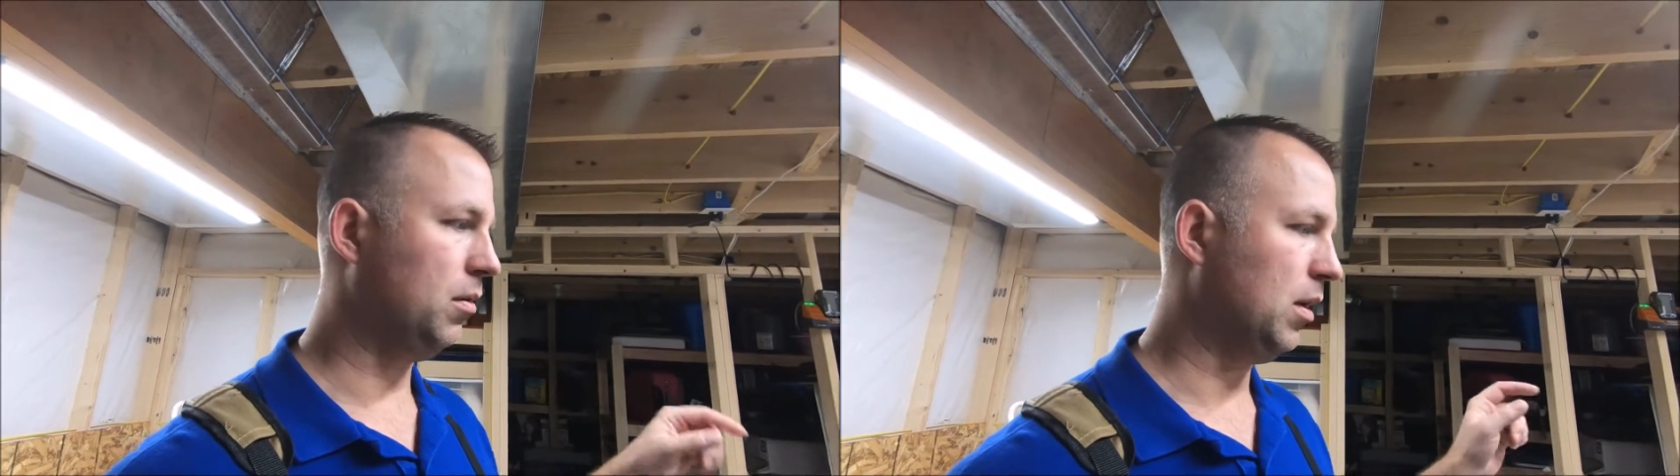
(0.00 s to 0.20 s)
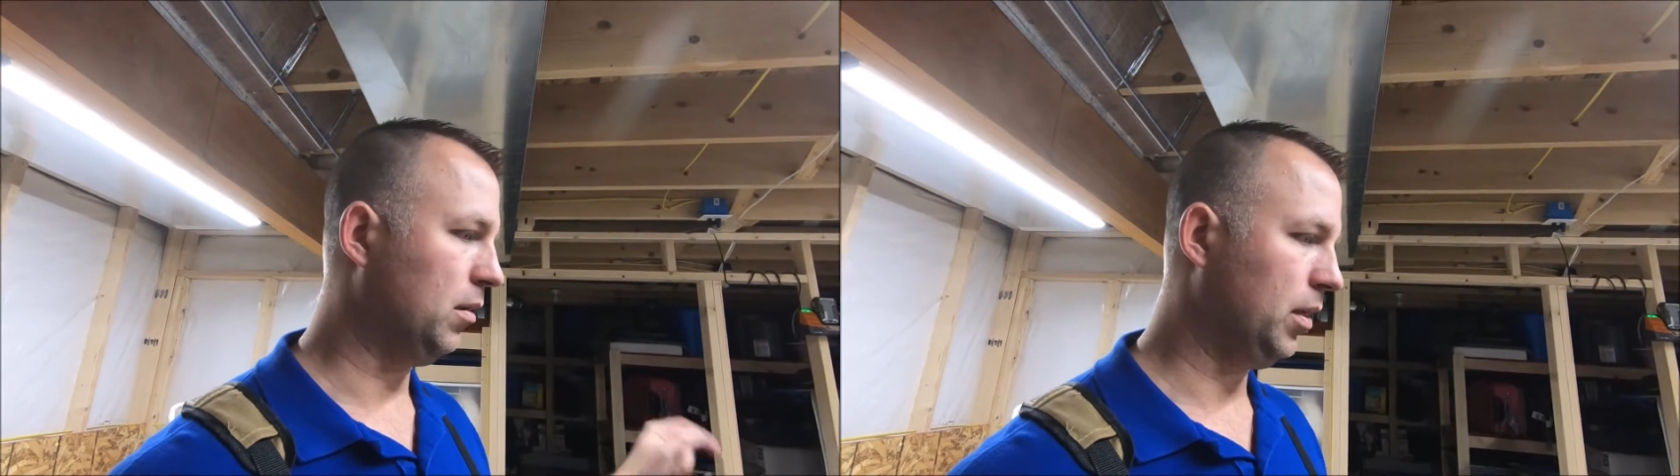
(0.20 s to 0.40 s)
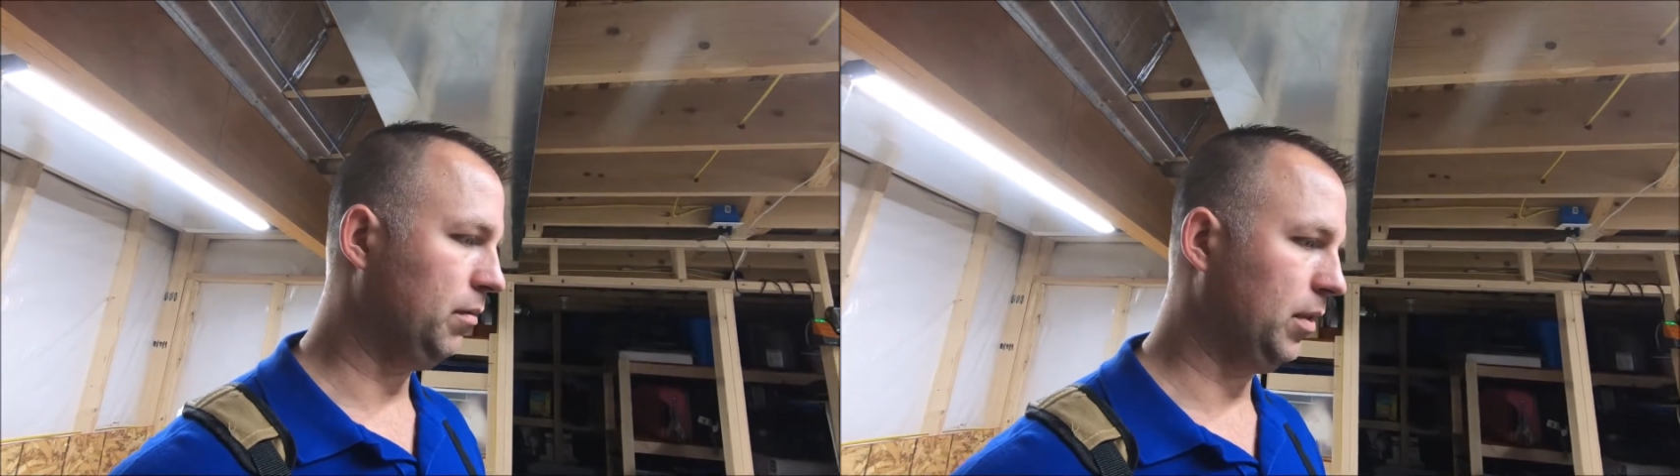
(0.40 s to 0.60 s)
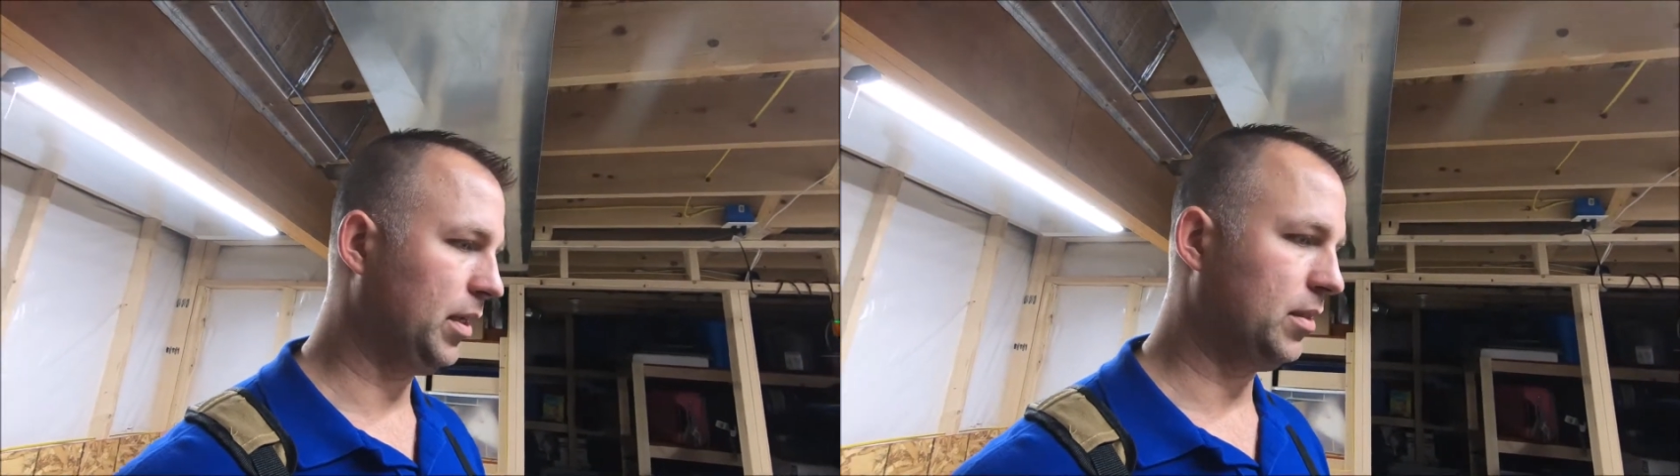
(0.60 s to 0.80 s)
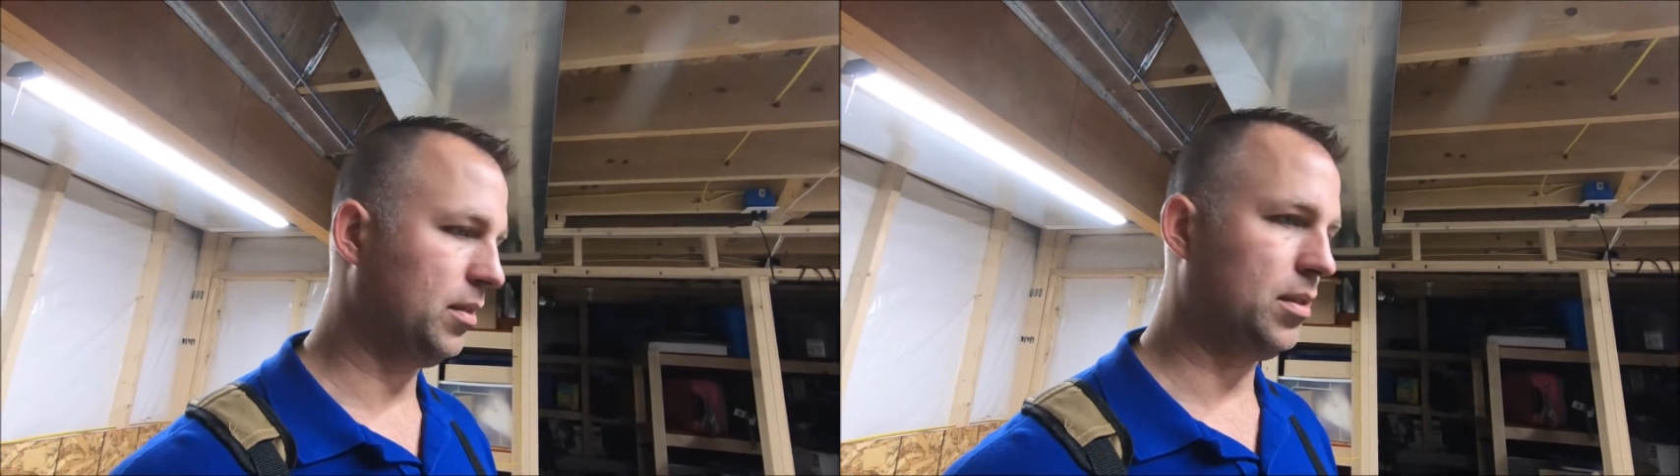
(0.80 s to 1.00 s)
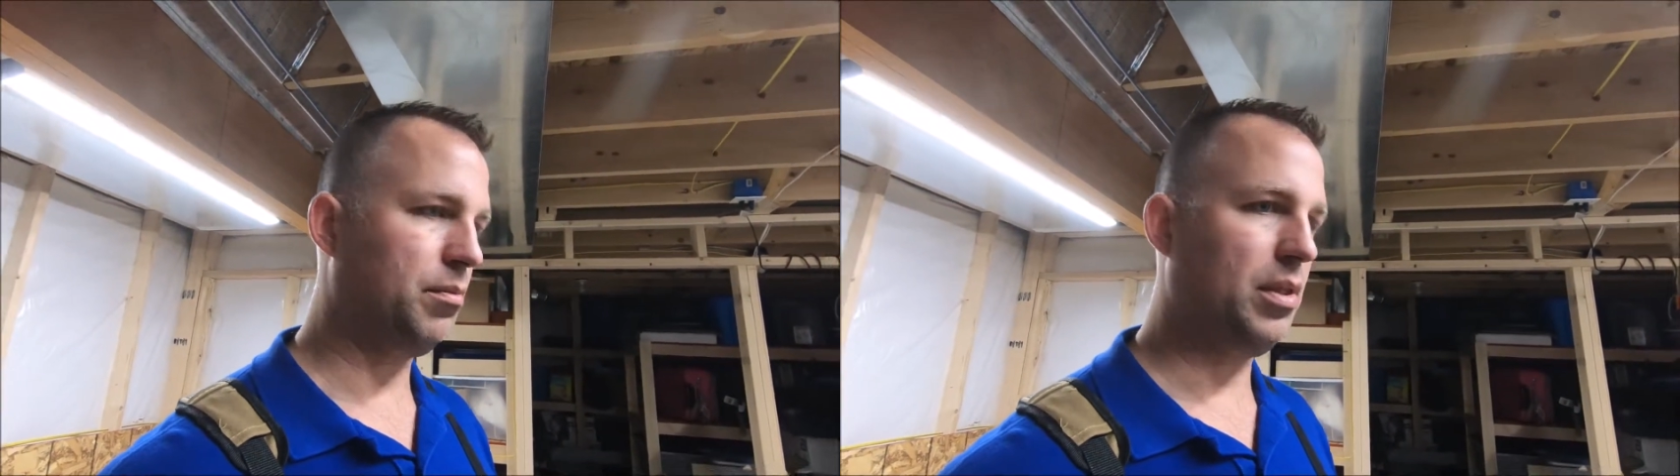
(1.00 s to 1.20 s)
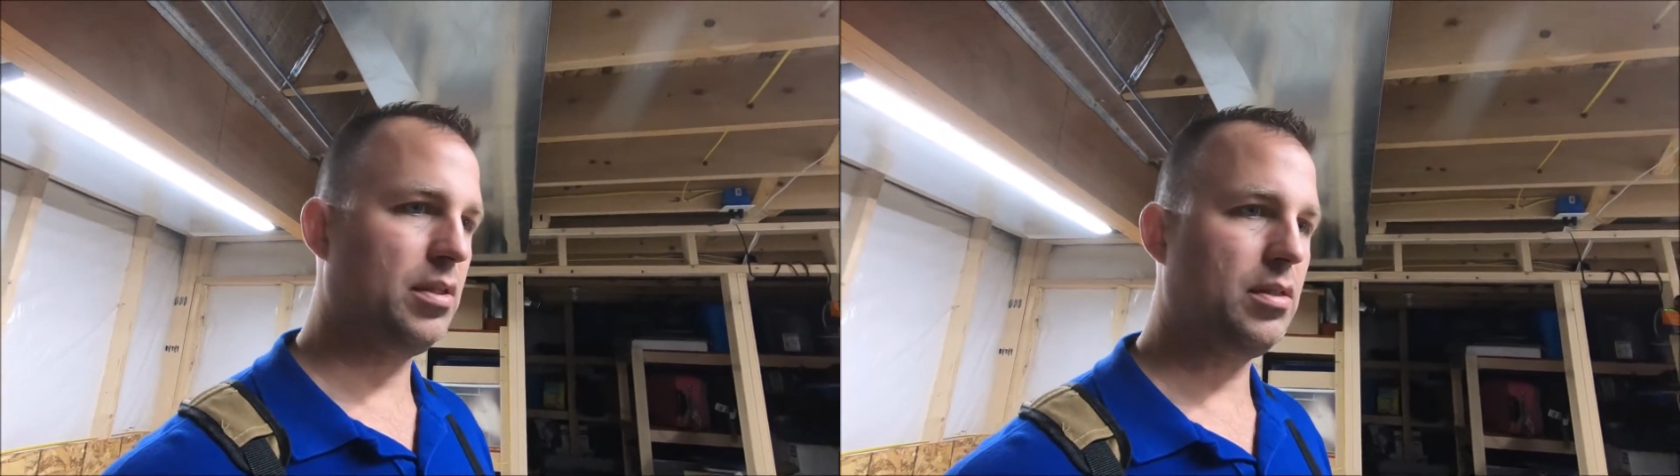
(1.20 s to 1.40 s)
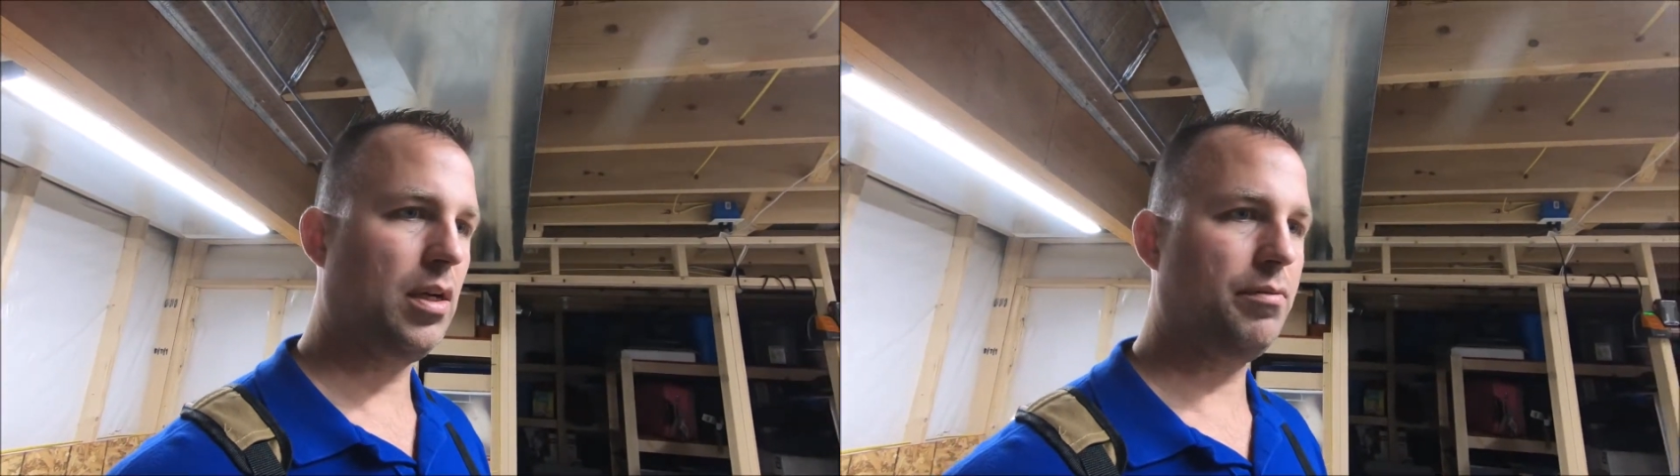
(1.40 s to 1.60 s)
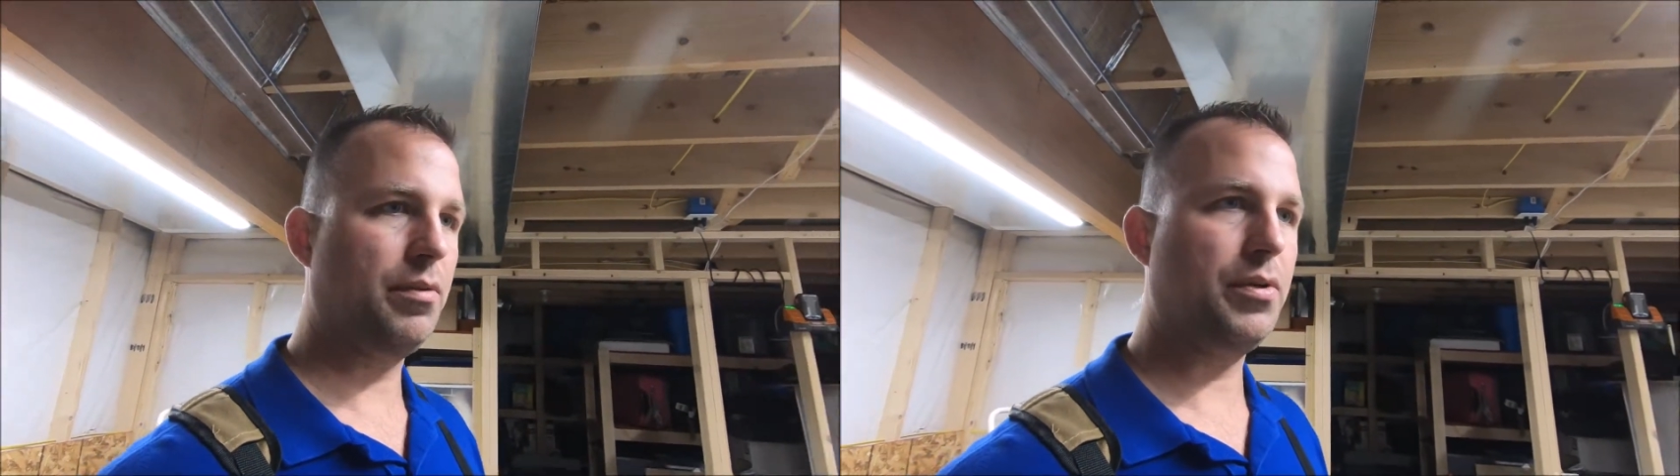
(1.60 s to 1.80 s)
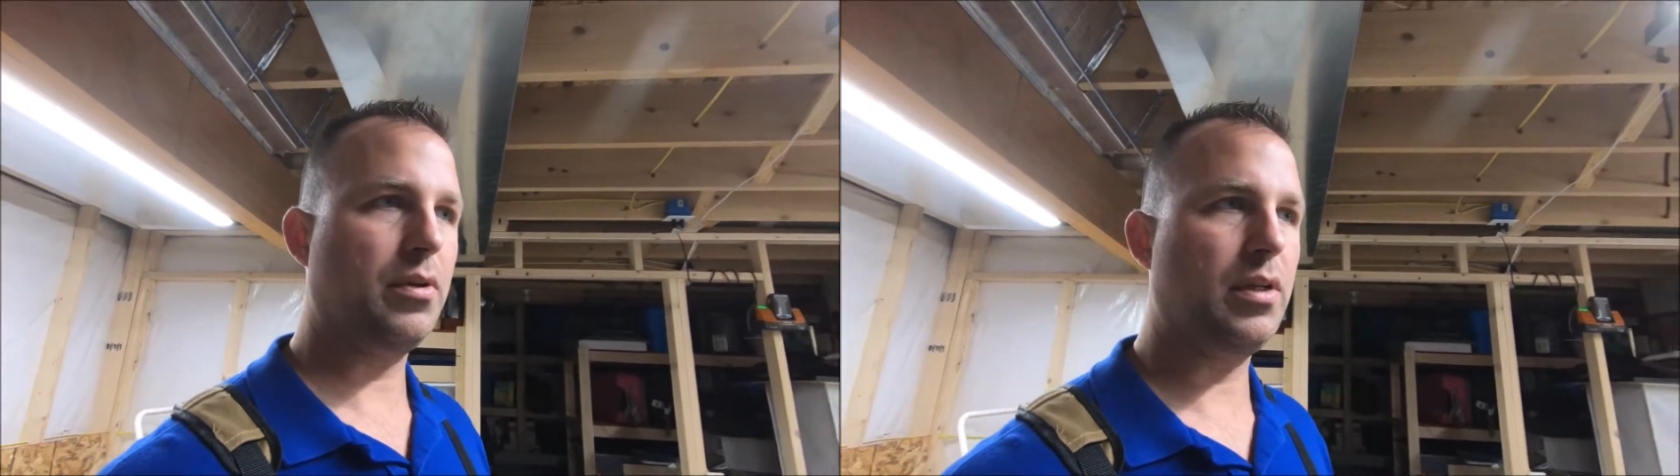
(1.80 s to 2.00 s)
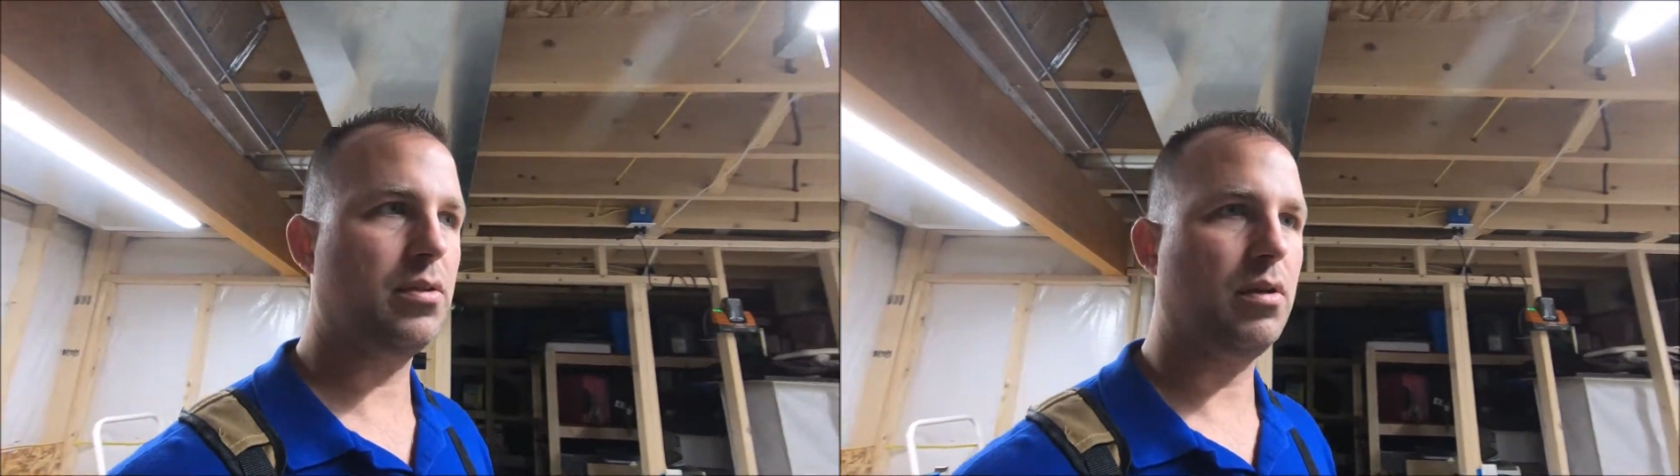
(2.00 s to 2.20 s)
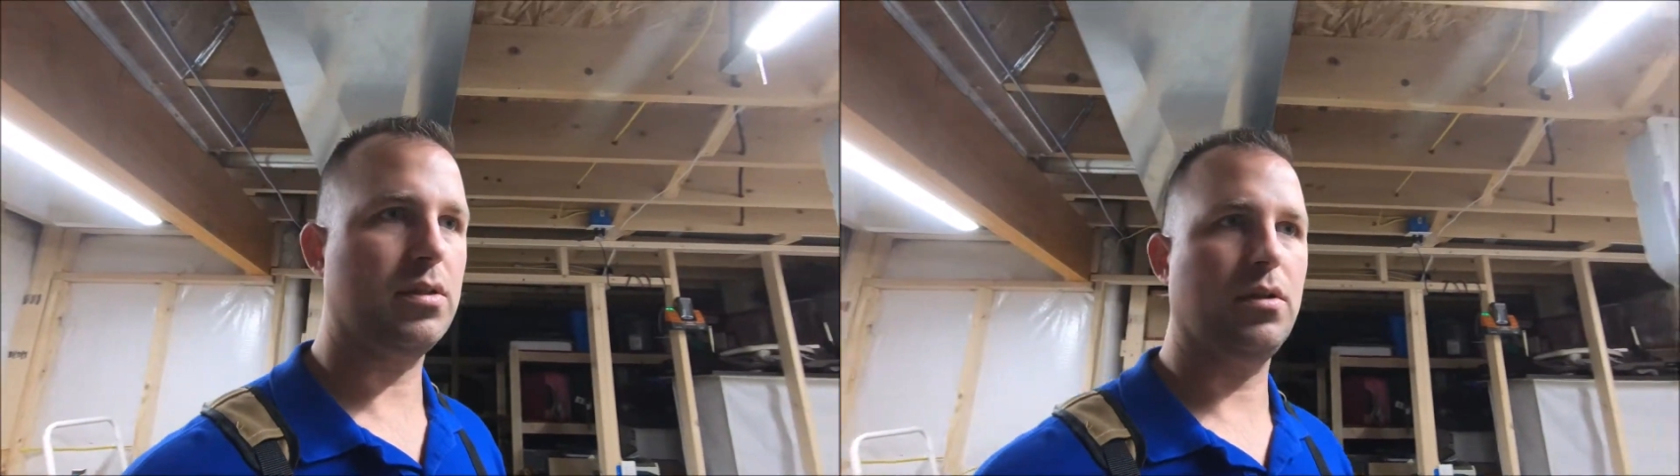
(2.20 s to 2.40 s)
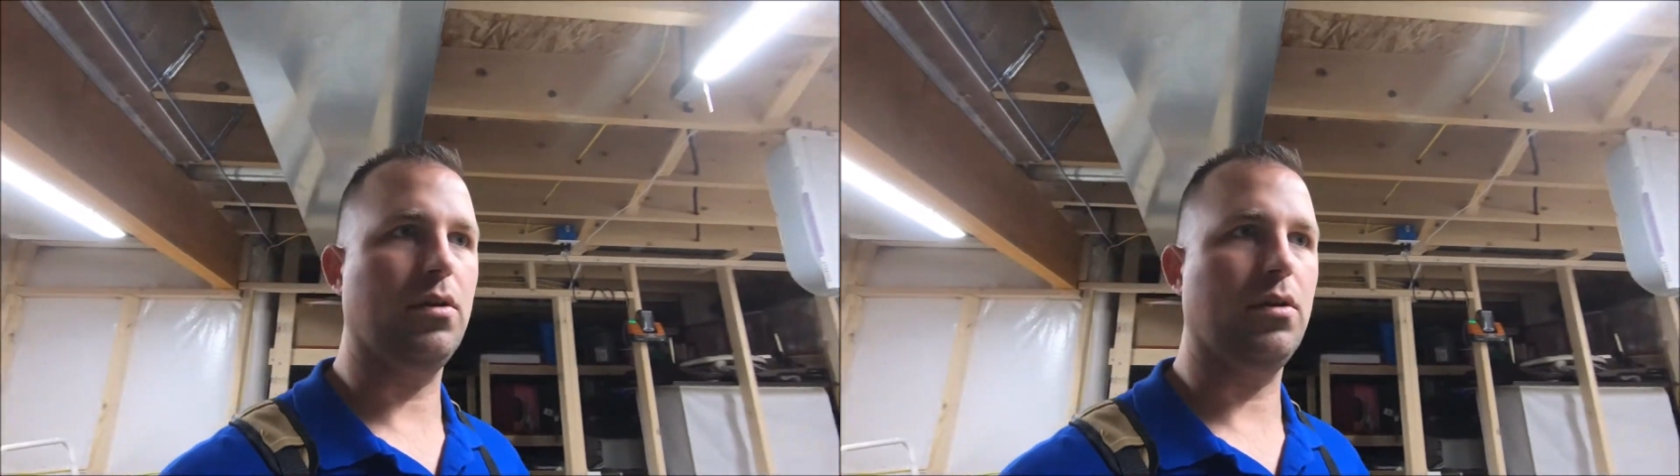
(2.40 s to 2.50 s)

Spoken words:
I'll leave links to some of the stuff if you're interested,